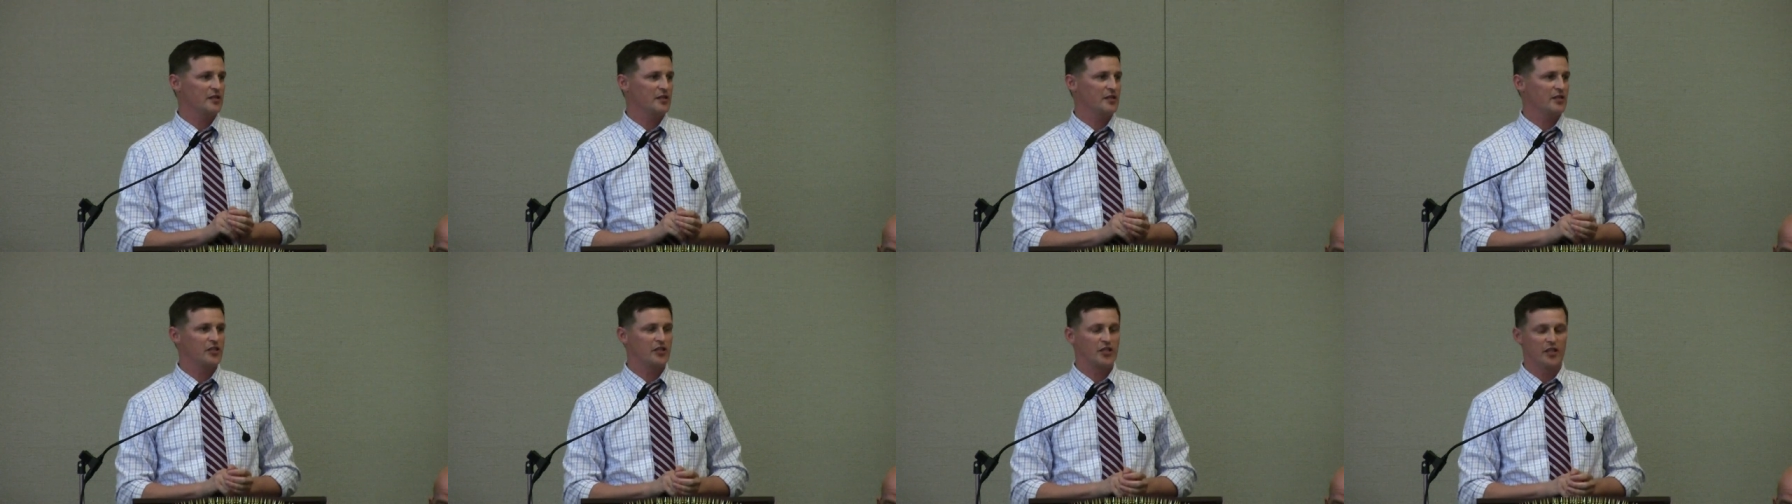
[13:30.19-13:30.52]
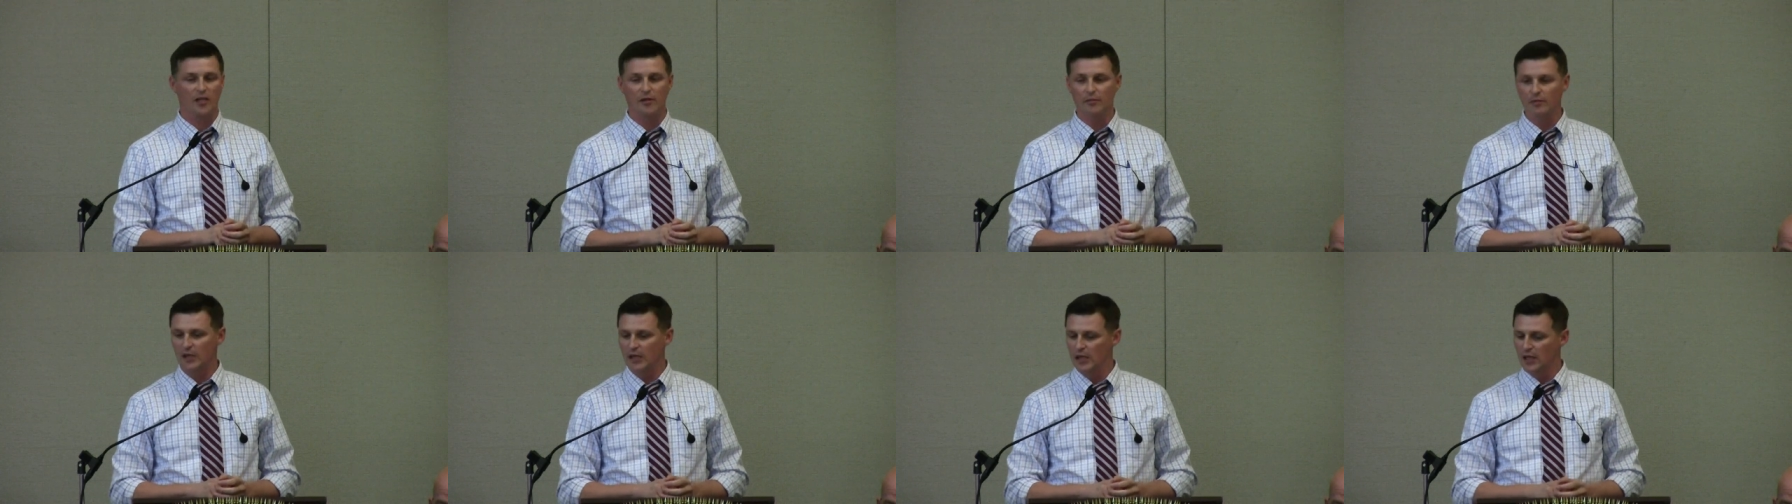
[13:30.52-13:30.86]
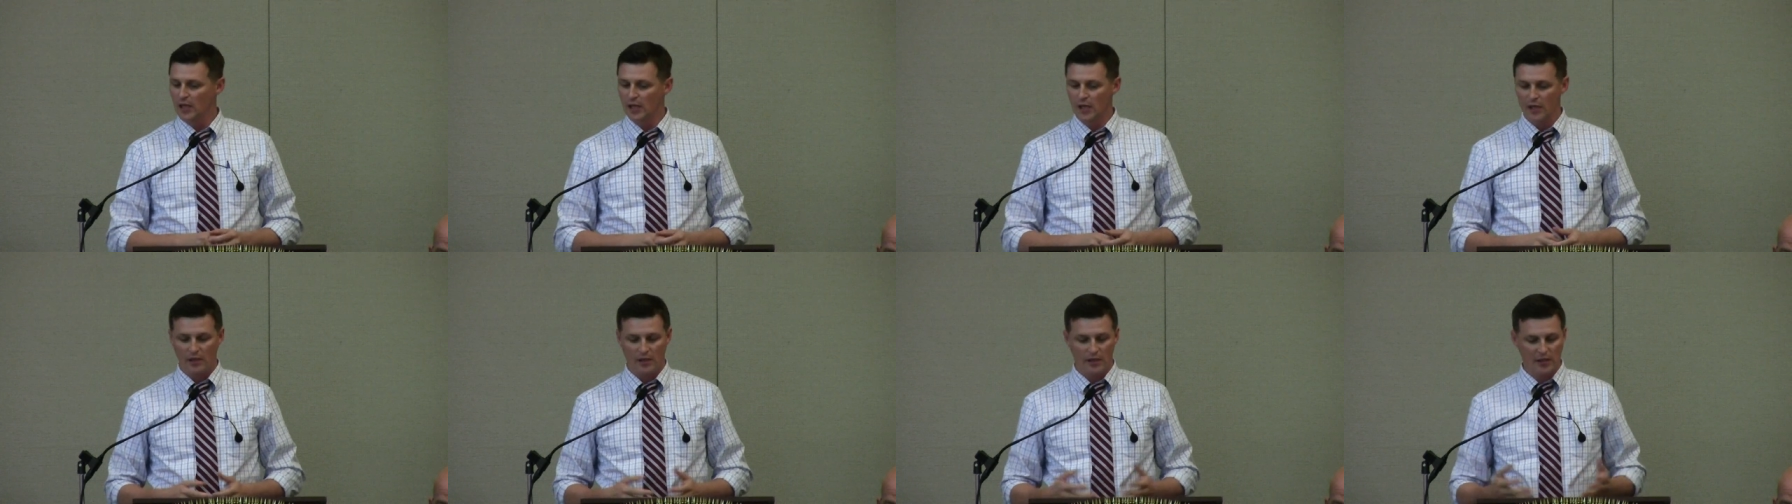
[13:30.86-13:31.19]
He says, Jim,
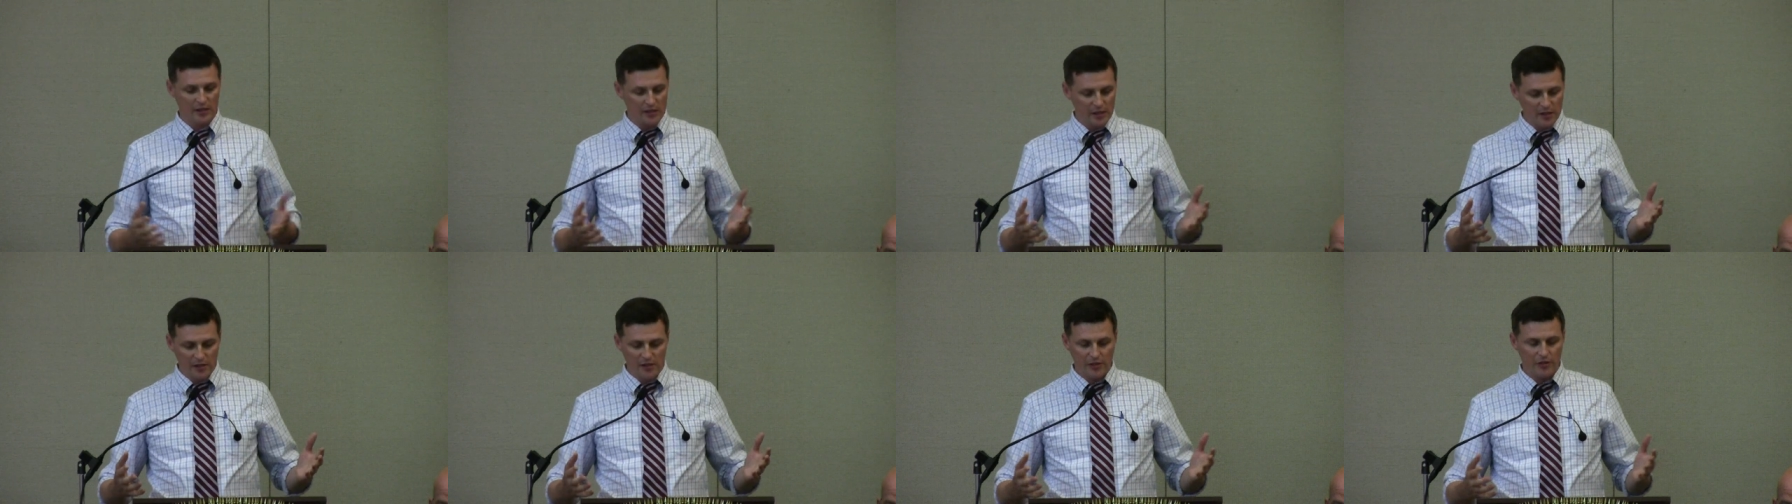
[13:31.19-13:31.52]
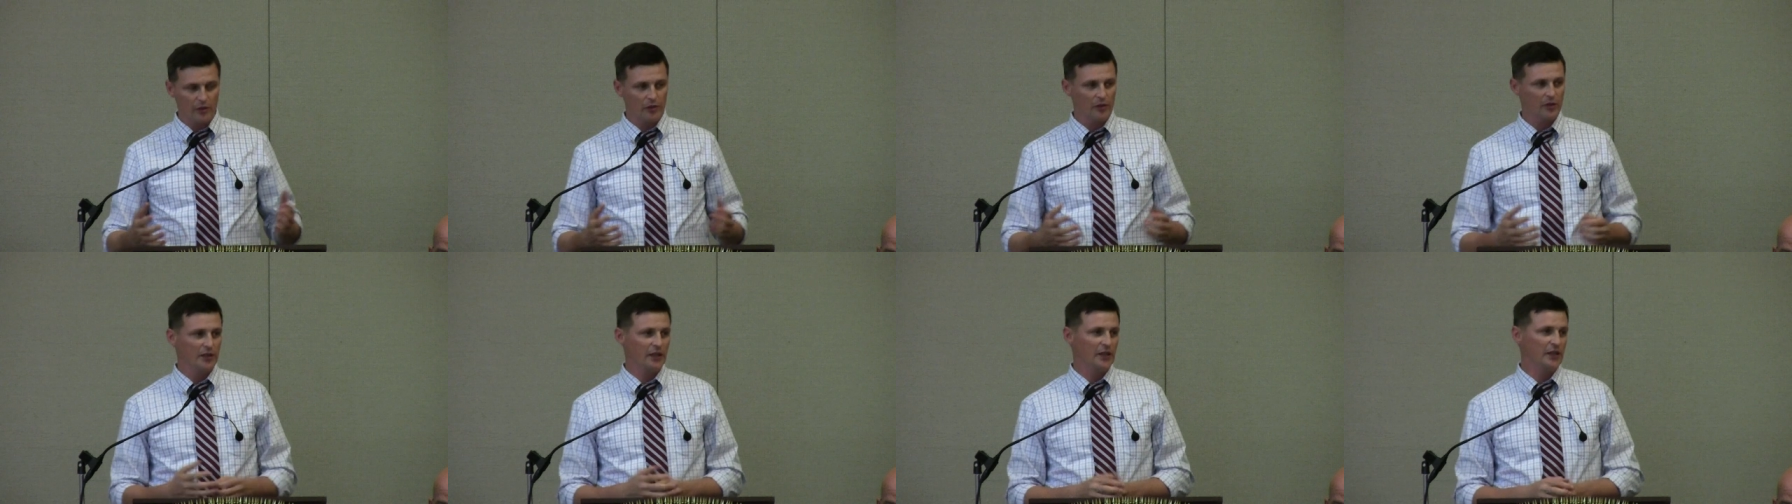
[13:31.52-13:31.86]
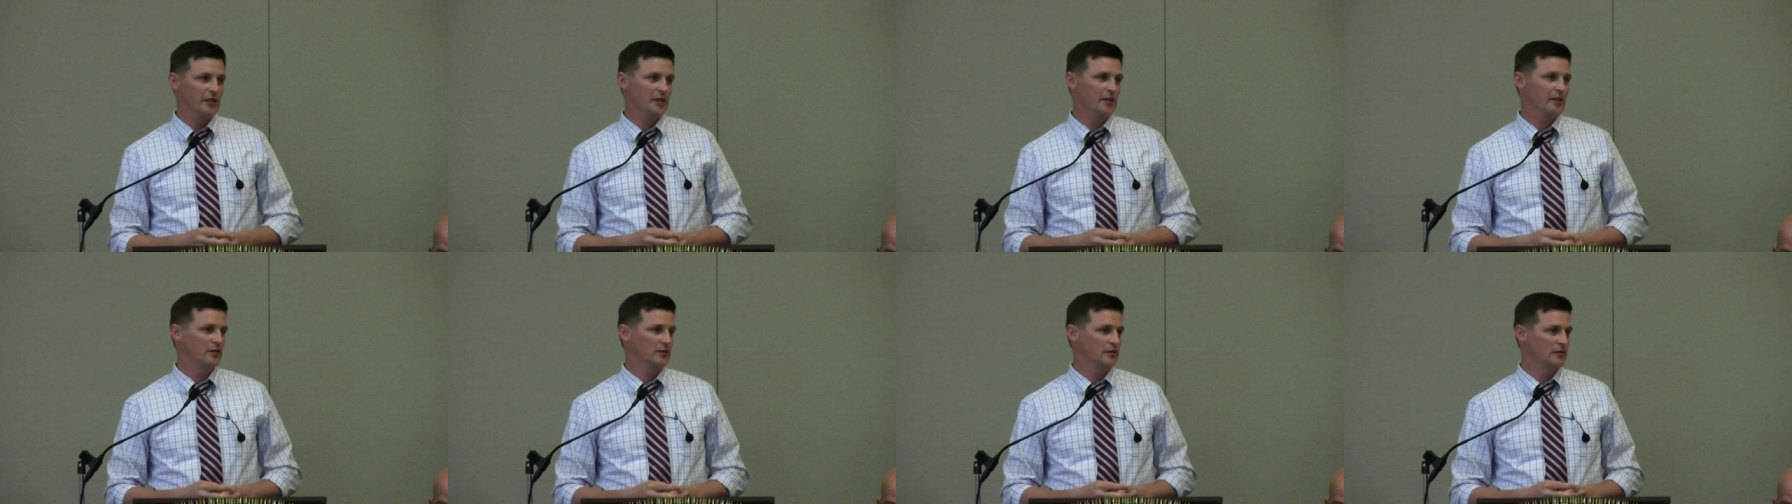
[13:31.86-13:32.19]
this is your
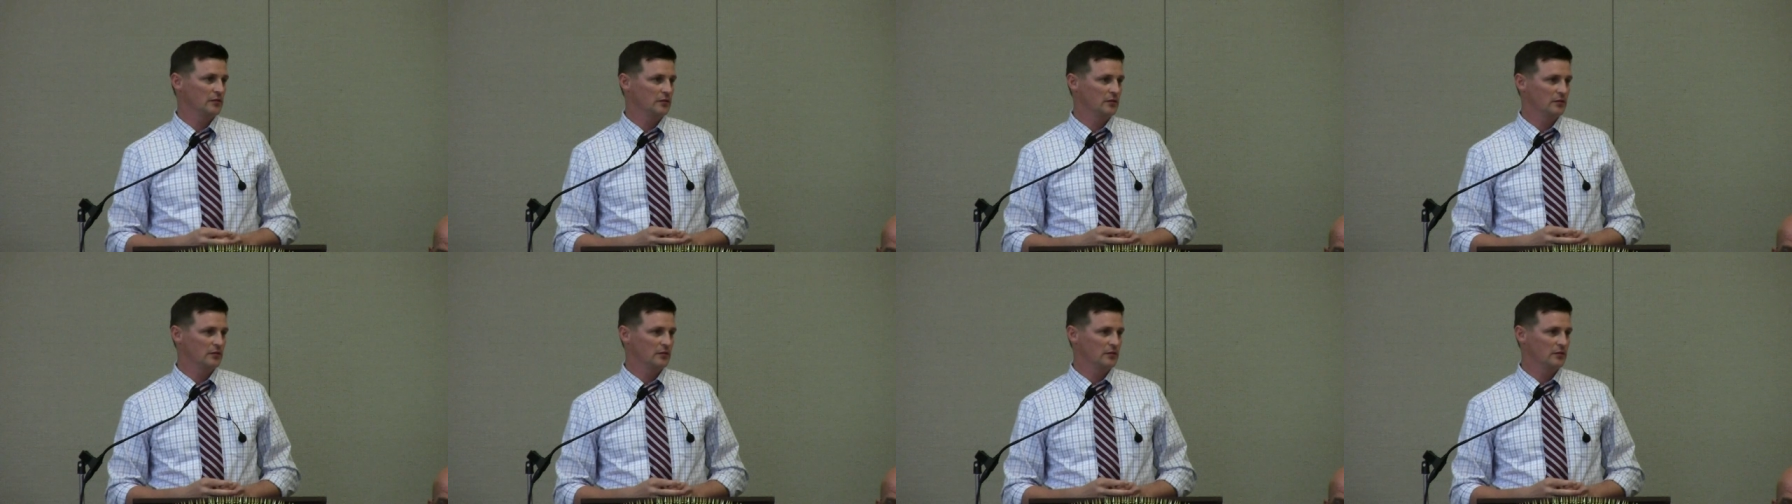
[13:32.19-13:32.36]
lead.